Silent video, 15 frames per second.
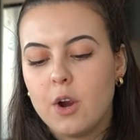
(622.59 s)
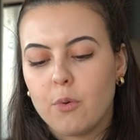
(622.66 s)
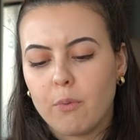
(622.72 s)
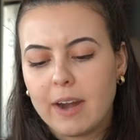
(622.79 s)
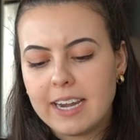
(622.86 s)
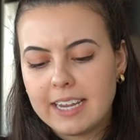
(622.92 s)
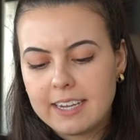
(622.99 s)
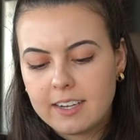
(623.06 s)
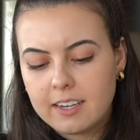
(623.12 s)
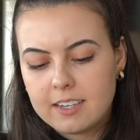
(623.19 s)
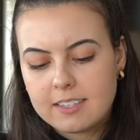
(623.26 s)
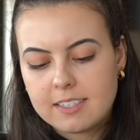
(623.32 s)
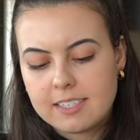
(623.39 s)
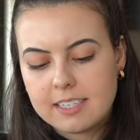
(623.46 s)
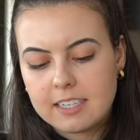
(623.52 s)
Radiant
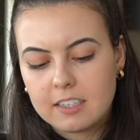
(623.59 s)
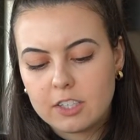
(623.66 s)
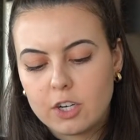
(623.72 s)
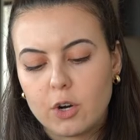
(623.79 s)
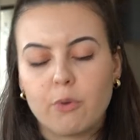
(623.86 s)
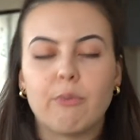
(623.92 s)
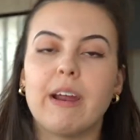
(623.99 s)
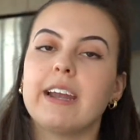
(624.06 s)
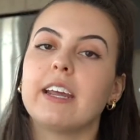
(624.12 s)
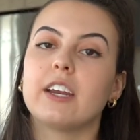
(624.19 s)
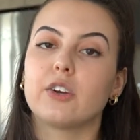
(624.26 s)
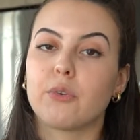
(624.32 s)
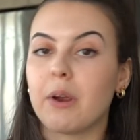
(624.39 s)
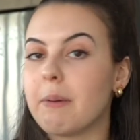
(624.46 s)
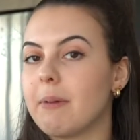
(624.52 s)
Concealer or
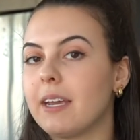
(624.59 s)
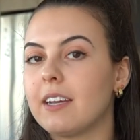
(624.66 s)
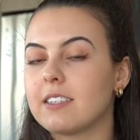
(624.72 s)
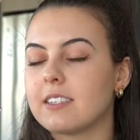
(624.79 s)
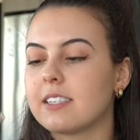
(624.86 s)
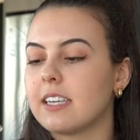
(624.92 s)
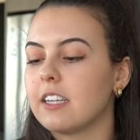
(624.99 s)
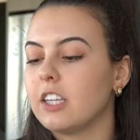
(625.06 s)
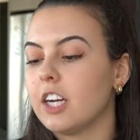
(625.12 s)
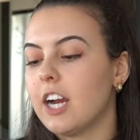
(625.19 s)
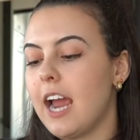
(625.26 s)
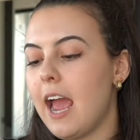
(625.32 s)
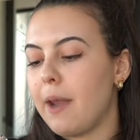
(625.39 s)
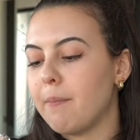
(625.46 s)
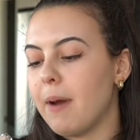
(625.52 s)
Radiant Creamy Concealer,
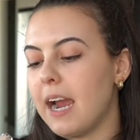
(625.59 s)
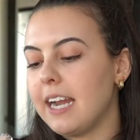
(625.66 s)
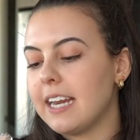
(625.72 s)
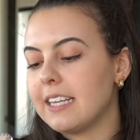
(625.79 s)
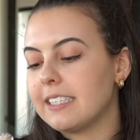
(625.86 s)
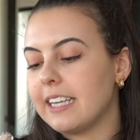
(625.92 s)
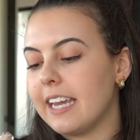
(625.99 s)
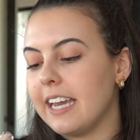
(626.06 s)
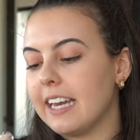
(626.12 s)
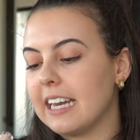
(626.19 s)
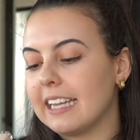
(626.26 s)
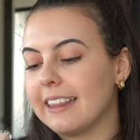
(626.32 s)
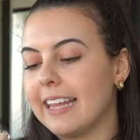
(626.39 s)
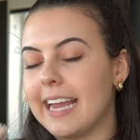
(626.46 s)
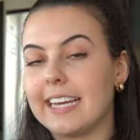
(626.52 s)
and mine is in
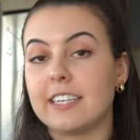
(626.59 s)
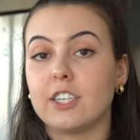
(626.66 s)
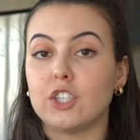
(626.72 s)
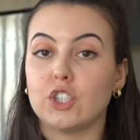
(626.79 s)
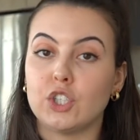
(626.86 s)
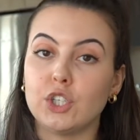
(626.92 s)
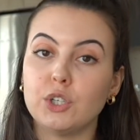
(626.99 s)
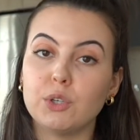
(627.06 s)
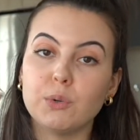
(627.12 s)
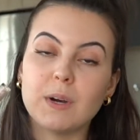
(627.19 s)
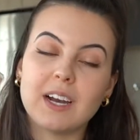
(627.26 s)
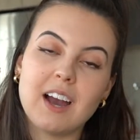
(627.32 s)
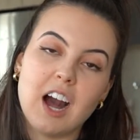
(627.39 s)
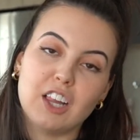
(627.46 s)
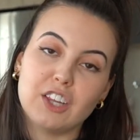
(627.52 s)
Light
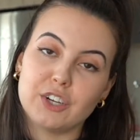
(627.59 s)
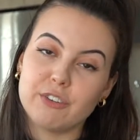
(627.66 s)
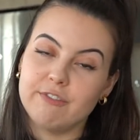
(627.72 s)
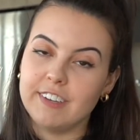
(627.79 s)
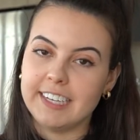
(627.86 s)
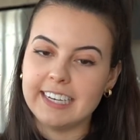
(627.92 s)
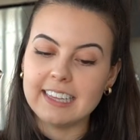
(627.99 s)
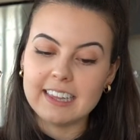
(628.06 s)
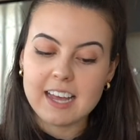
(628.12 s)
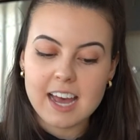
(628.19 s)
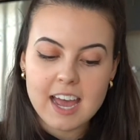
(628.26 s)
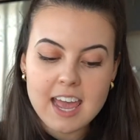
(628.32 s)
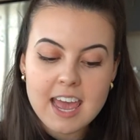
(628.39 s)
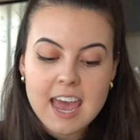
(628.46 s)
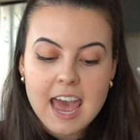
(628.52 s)
2 color
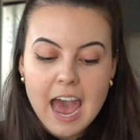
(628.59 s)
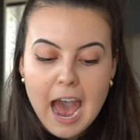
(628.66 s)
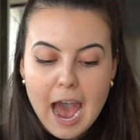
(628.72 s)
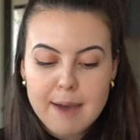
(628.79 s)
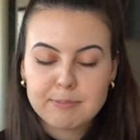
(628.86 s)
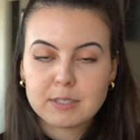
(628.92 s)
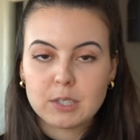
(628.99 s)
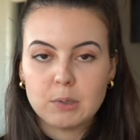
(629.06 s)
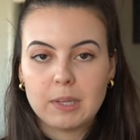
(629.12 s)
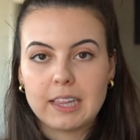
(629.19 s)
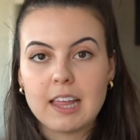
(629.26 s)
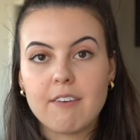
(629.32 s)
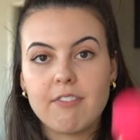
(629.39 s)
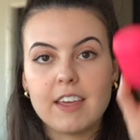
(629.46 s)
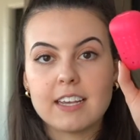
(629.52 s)
Vanilla. Absolutely
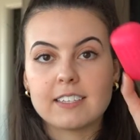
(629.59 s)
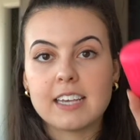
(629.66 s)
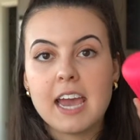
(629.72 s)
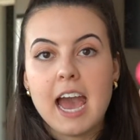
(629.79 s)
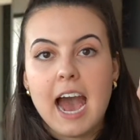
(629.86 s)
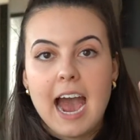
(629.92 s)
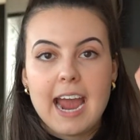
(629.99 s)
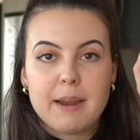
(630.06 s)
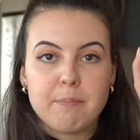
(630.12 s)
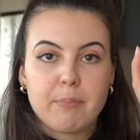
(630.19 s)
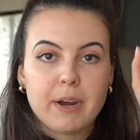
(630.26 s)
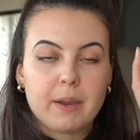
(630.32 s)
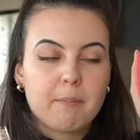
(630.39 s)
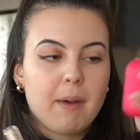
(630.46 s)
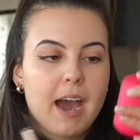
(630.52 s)
love this. I
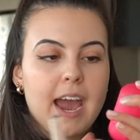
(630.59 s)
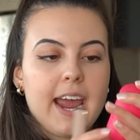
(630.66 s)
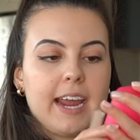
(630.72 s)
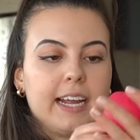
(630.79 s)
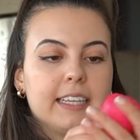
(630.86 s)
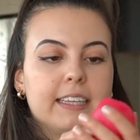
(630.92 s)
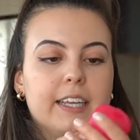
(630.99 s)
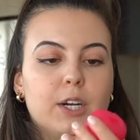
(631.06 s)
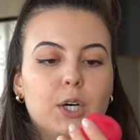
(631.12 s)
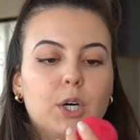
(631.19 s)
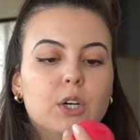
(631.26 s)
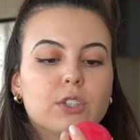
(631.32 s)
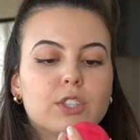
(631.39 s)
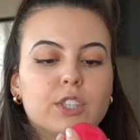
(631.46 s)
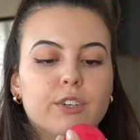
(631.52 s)
bring my
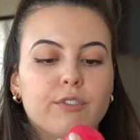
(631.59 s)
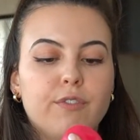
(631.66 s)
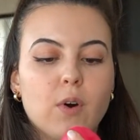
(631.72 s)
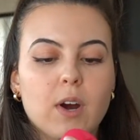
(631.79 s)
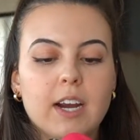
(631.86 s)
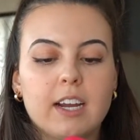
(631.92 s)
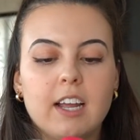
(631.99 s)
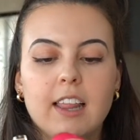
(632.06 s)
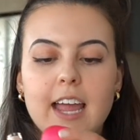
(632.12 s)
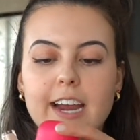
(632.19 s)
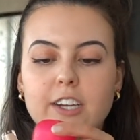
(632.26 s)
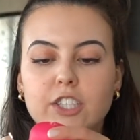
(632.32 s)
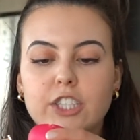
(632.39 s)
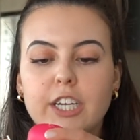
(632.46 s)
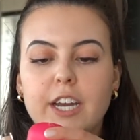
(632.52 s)
little Sephora
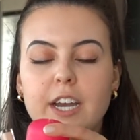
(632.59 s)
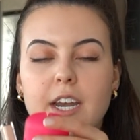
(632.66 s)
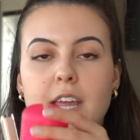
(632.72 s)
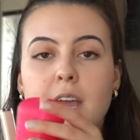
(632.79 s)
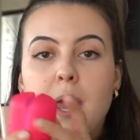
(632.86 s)
collection